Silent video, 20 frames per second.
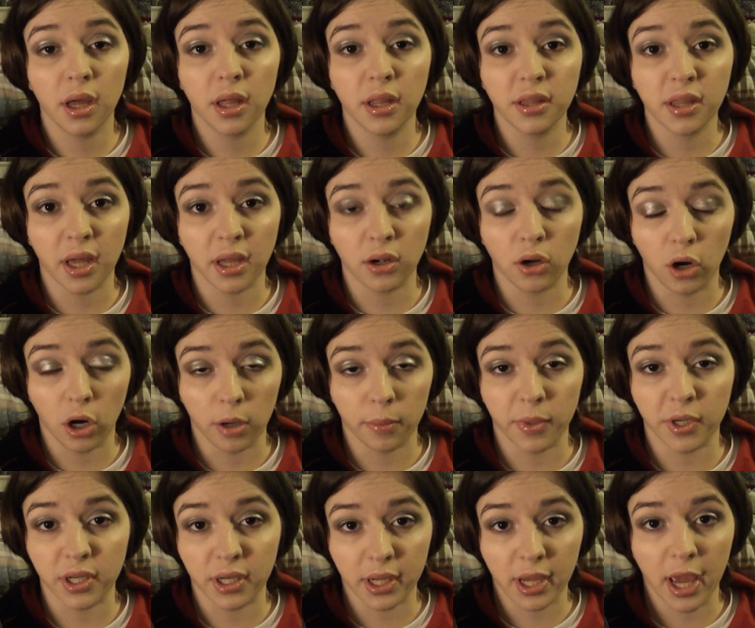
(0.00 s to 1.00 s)
than
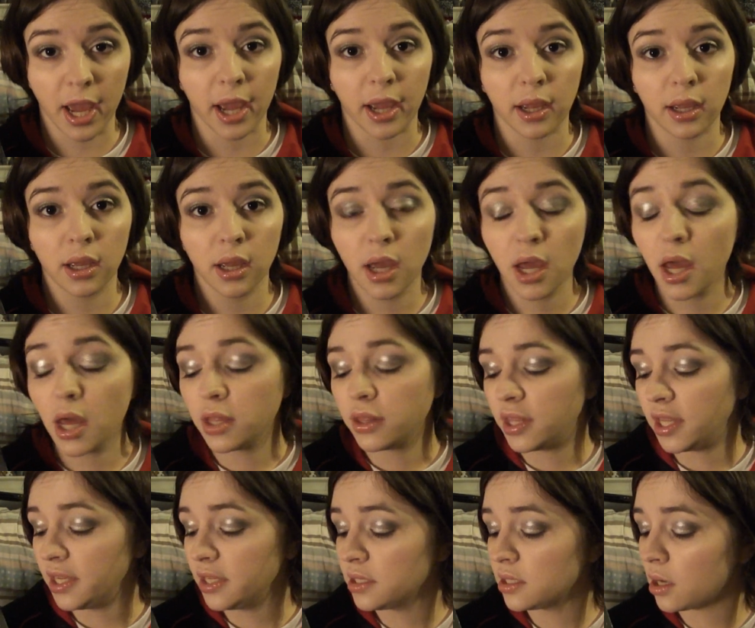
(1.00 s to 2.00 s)
Urban Decay.
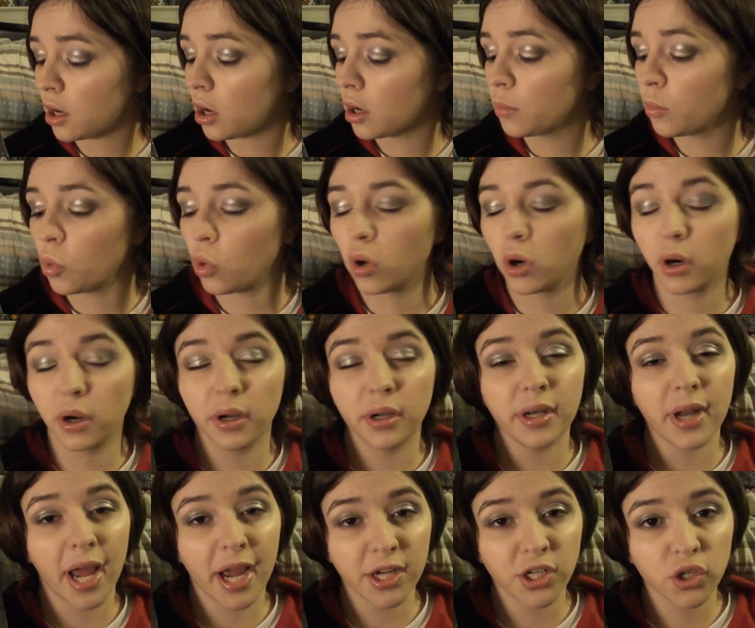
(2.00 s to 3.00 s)
These are more
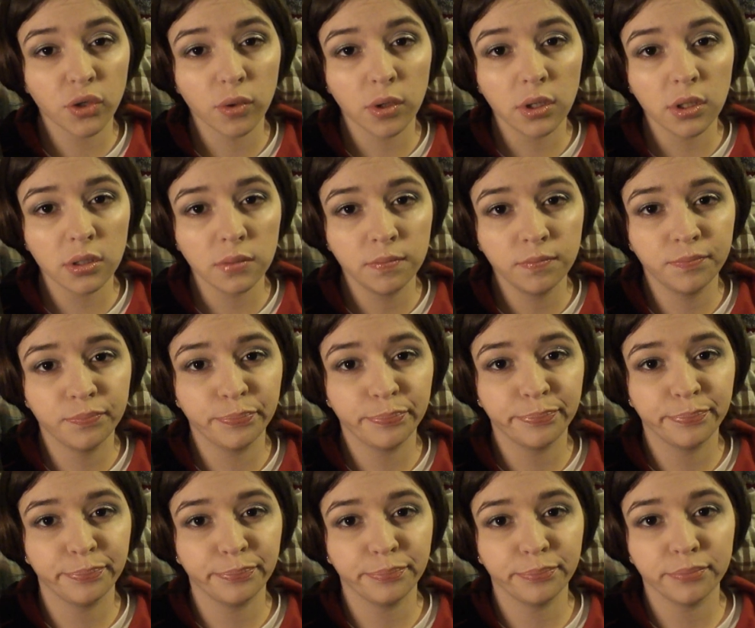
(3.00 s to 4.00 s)
natural
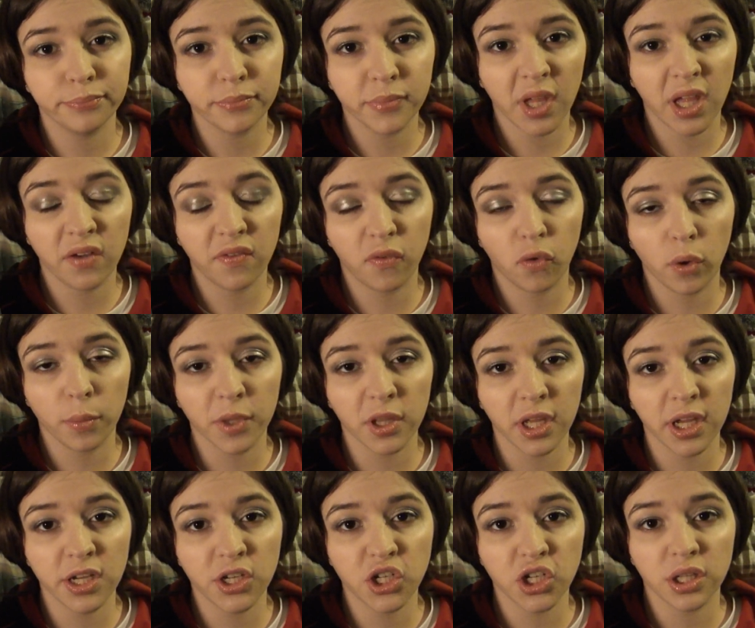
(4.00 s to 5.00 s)
in
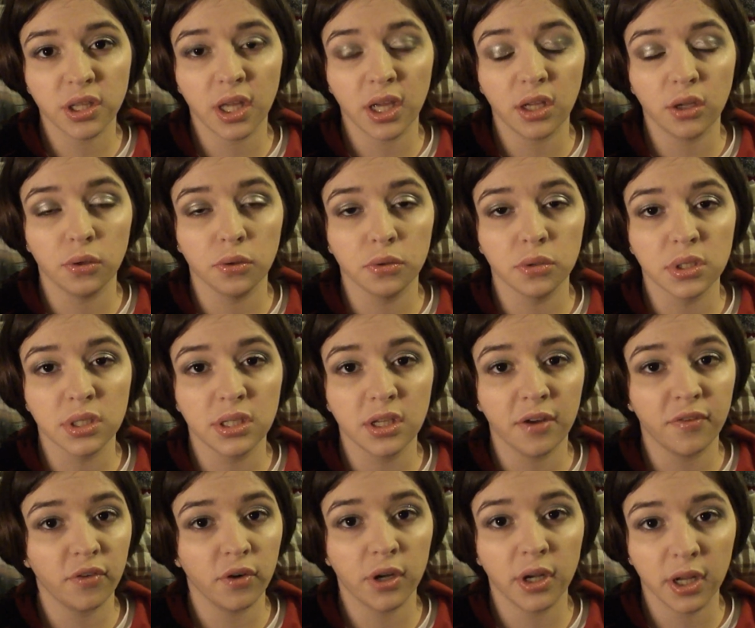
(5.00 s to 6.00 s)
formulation. They use
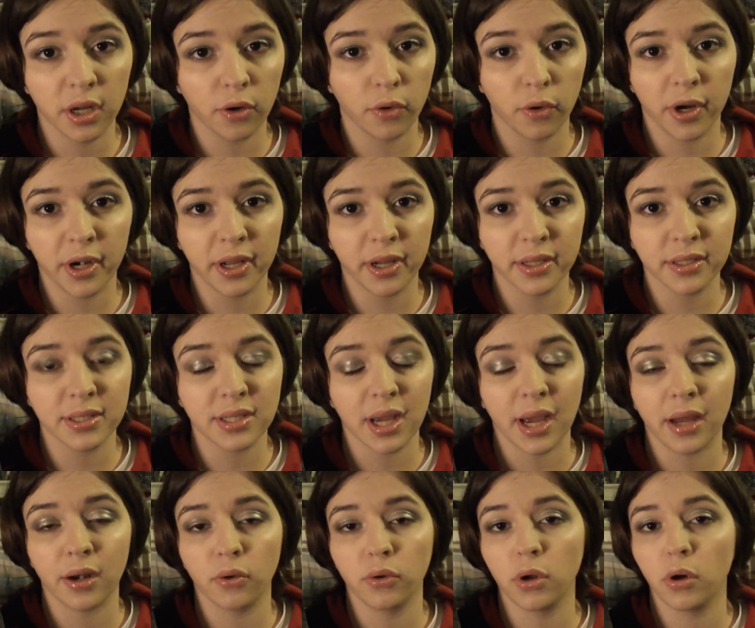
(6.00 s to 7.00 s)
different ingredients.
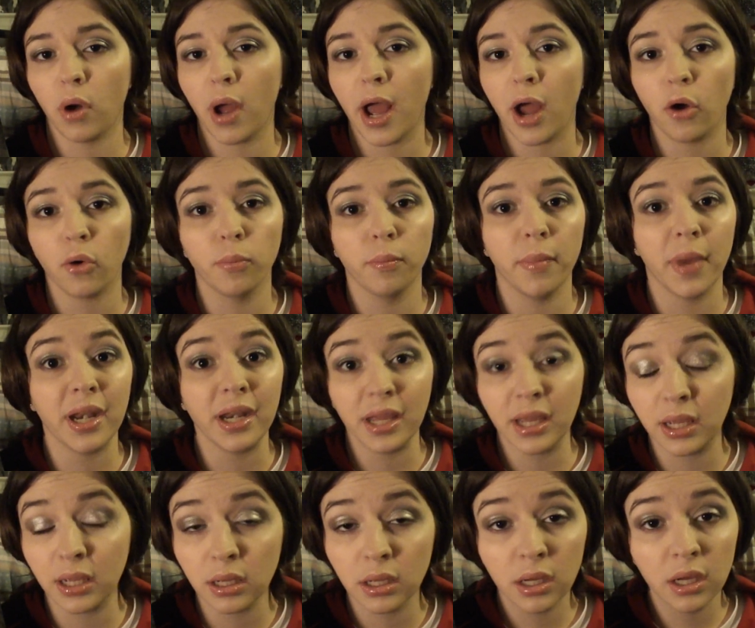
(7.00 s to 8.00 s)
I don't know how
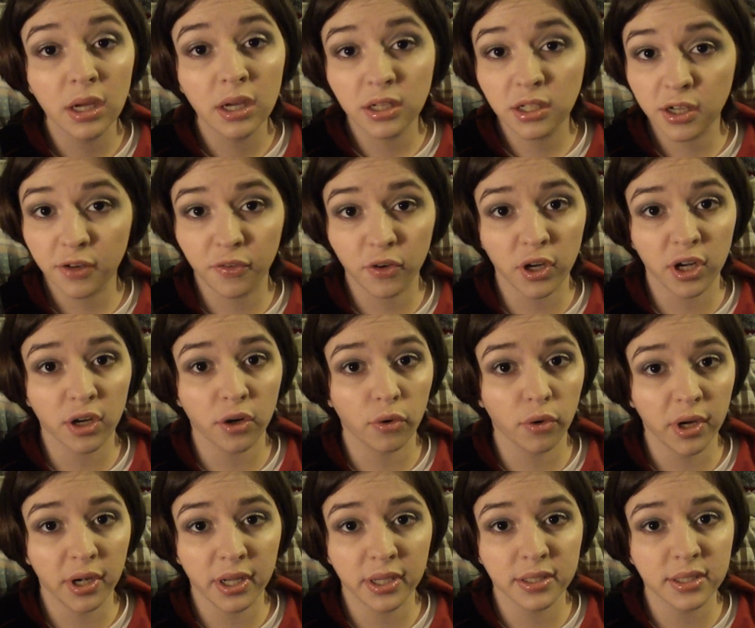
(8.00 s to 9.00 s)
many different
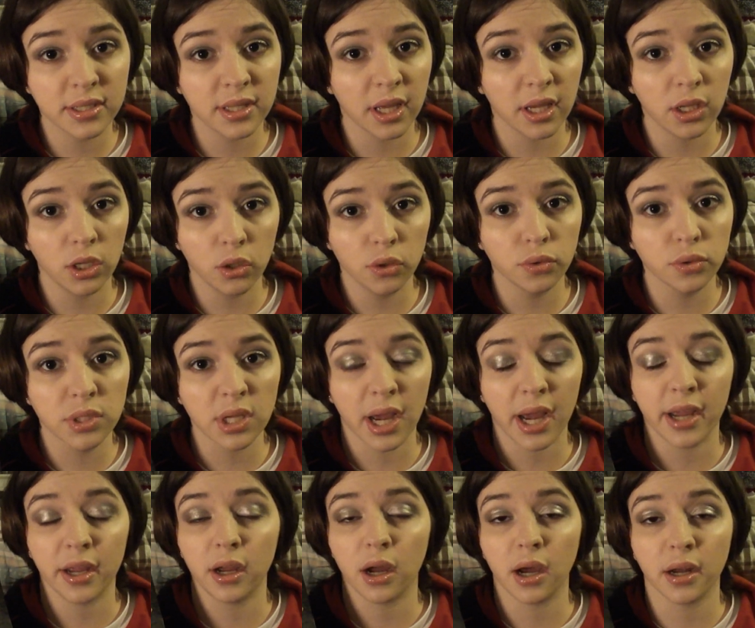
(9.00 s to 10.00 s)
ingredients they use.
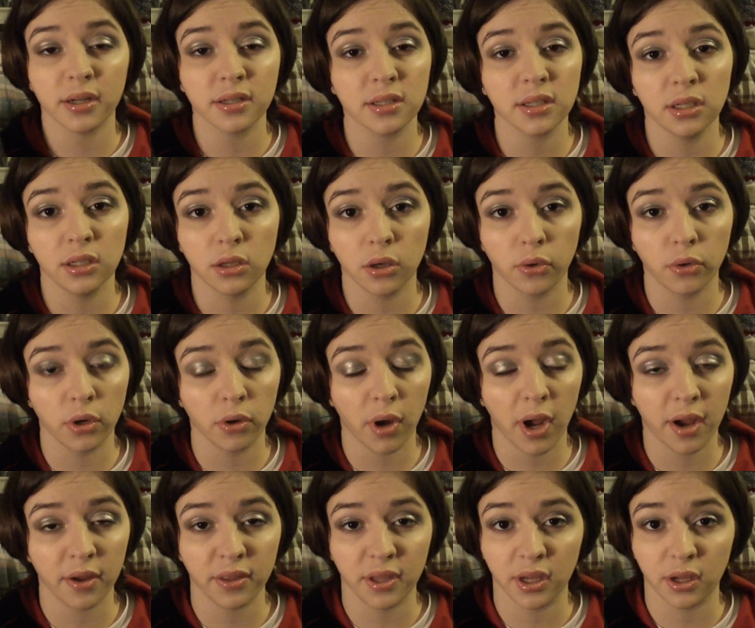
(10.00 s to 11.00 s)
I honestly don't know
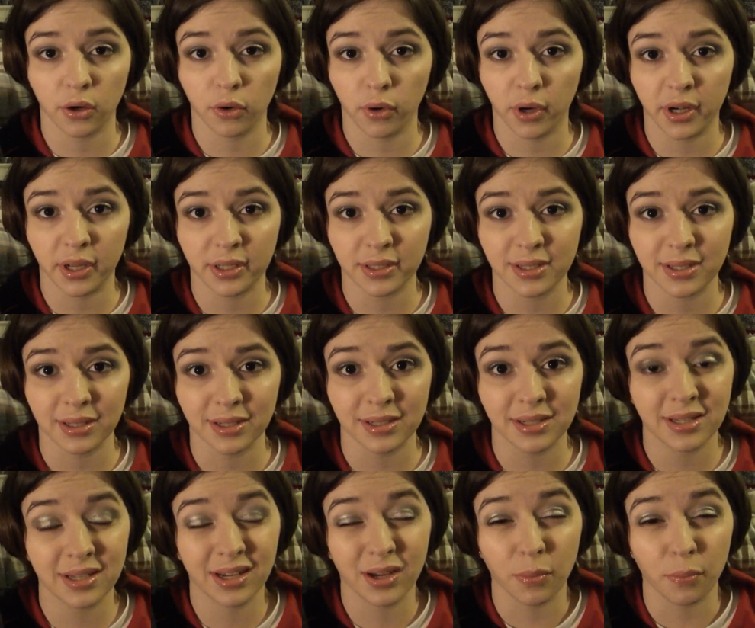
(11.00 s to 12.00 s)
how the ingredients
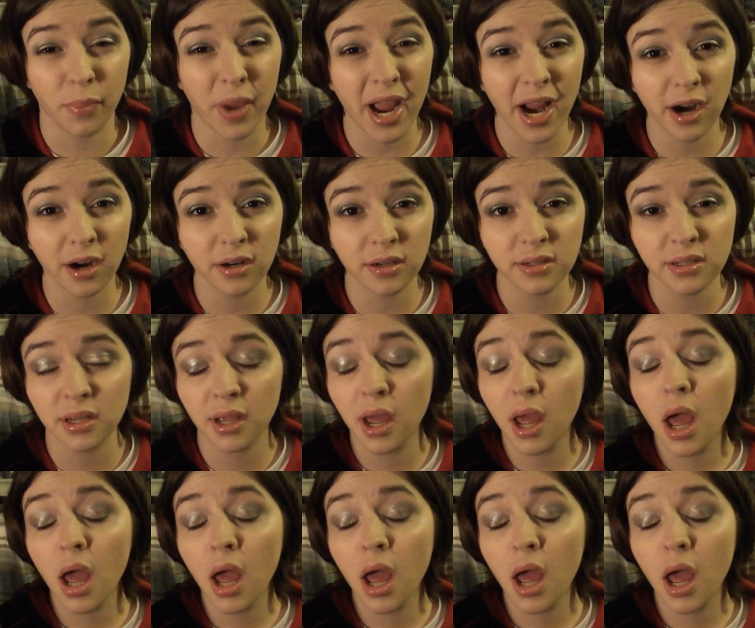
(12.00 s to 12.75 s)
list compares,